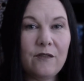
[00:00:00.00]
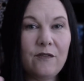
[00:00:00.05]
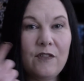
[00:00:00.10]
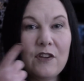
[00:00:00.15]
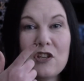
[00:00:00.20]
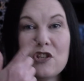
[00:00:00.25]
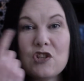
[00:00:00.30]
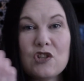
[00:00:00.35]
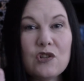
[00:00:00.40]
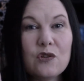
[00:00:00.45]

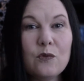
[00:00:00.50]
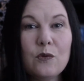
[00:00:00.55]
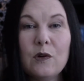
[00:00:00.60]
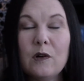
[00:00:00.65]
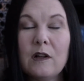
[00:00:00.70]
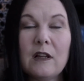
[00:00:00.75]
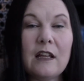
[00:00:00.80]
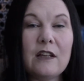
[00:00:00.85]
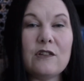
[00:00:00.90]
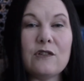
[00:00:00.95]

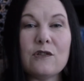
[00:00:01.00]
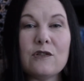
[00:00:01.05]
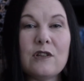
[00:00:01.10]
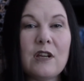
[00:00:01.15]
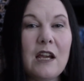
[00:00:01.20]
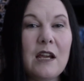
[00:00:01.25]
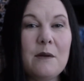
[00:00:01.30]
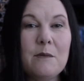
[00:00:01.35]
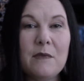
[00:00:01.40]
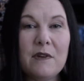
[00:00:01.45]
visual
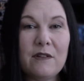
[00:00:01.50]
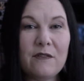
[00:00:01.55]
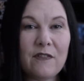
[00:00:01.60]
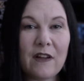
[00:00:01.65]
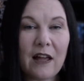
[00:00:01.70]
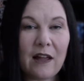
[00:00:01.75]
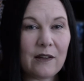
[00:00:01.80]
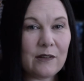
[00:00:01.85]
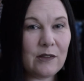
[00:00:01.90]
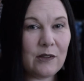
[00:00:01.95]
entertainment
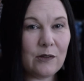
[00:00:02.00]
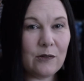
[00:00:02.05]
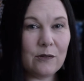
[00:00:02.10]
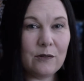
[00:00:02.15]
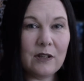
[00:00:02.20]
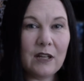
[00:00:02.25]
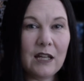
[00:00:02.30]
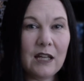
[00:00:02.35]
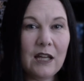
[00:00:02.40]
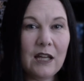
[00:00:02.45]
value